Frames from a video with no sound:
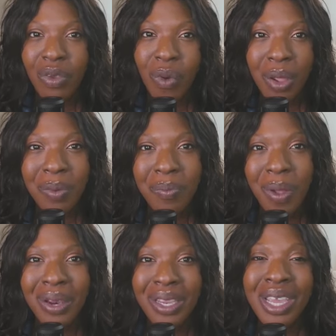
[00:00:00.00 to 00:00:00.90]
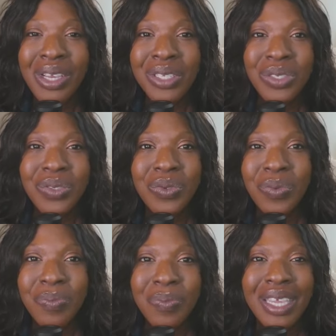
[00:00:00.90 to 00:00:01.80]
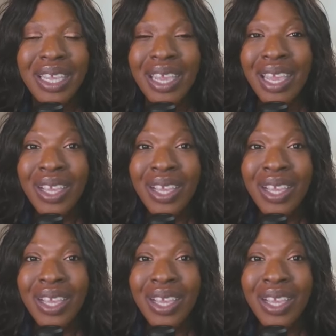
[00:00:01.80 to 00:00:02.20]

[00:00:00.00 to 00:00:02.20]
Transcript: We want our body to be